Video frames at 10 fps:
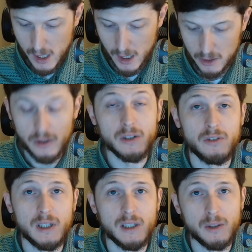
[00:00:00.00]
you can
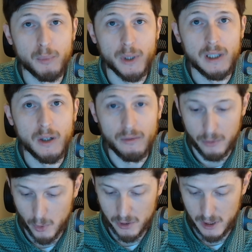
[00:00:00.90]
see that the preload
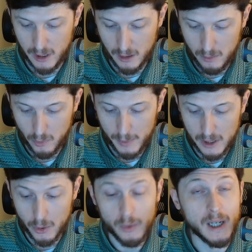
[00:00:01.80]
force here will be
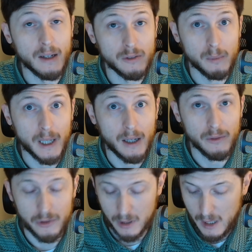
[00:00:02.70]
2,000 pounds.